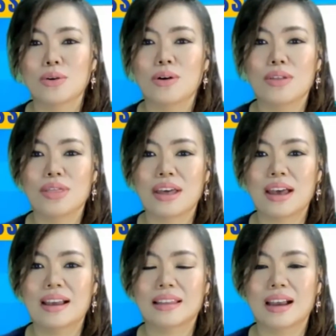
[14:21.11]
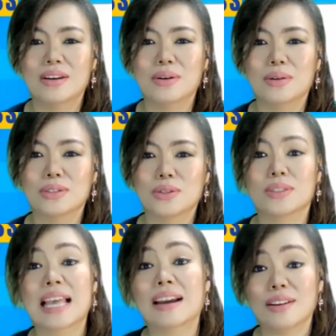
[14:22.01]
on that note, so
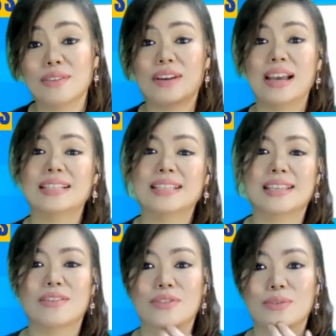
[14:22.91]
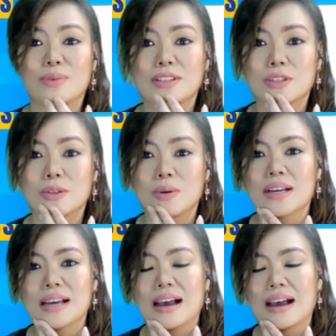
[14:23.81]
sacrifices, everyone. So
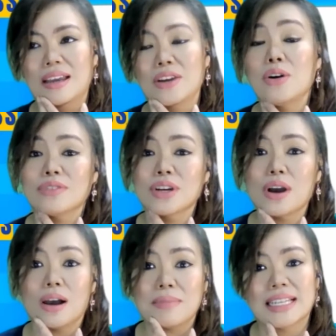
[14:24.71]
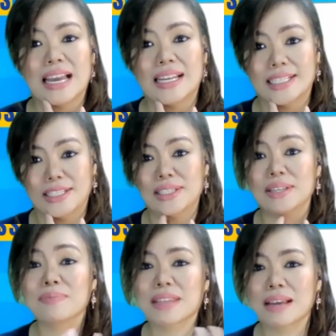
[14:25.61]
in overcoming challenges,
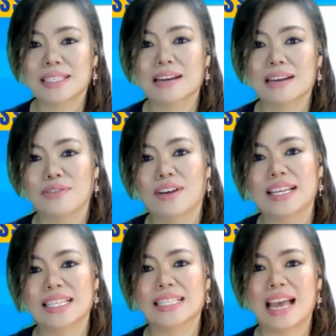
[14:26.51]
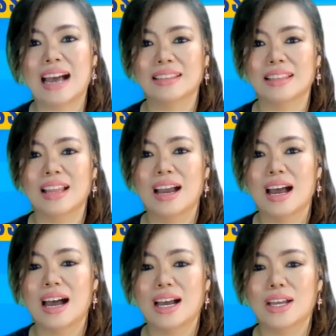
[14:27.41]
sometimes sacrifices had
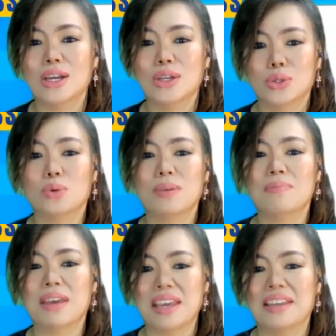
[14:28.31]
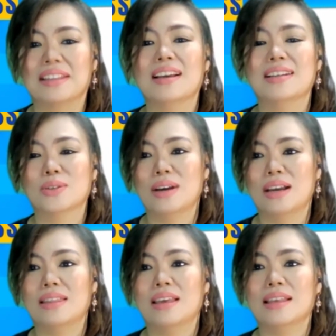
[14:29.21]
to be made. So
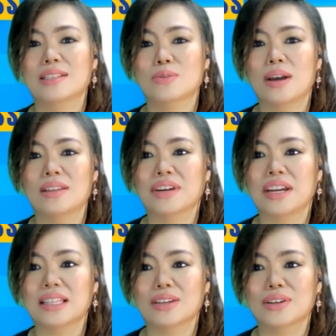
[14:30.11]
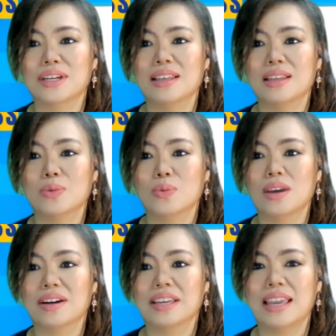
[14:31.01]
I think that's one great learning that
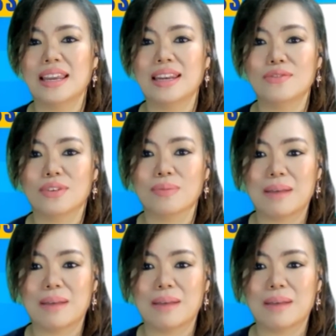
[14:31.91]
we are gaining from